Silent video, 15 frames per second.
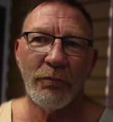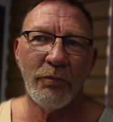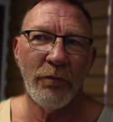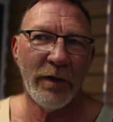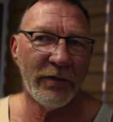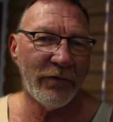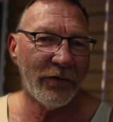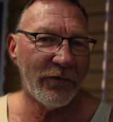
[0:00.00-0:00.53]

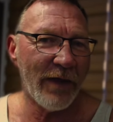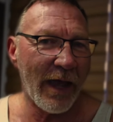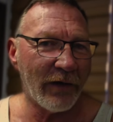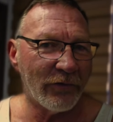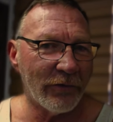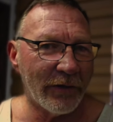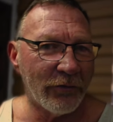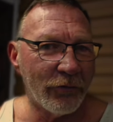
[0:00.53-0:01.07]
which is
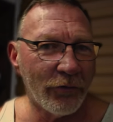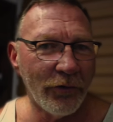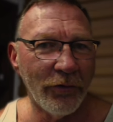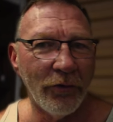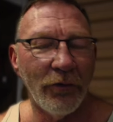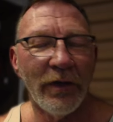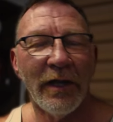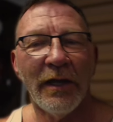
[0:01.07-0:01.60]
actually
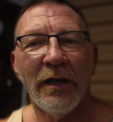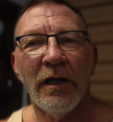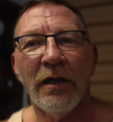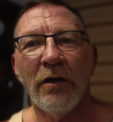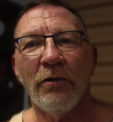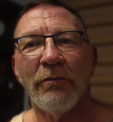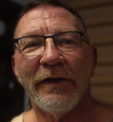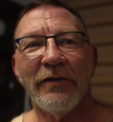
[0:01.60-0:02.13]
true.
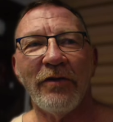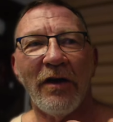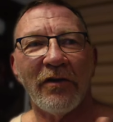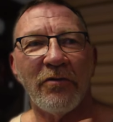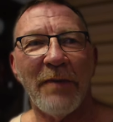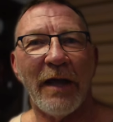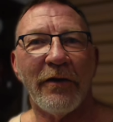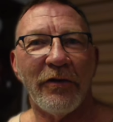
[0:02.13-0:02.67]
When he
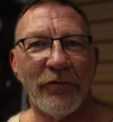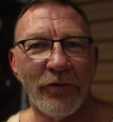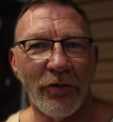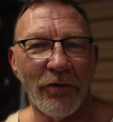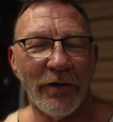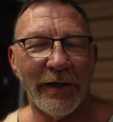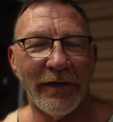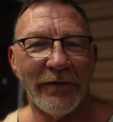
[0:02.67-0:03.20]
talks about
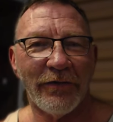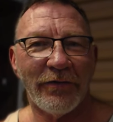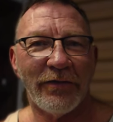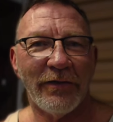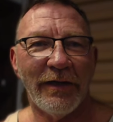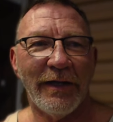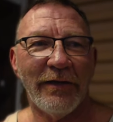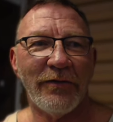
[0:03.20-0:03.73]

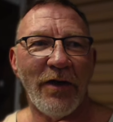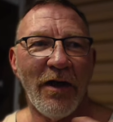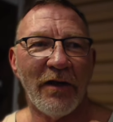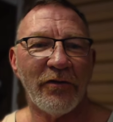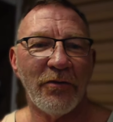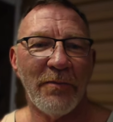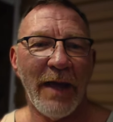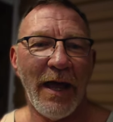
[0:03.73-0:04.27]
endurance, he
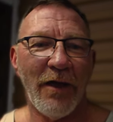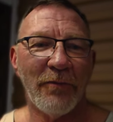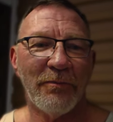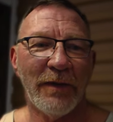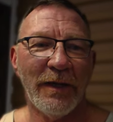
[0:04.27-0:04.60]
talks about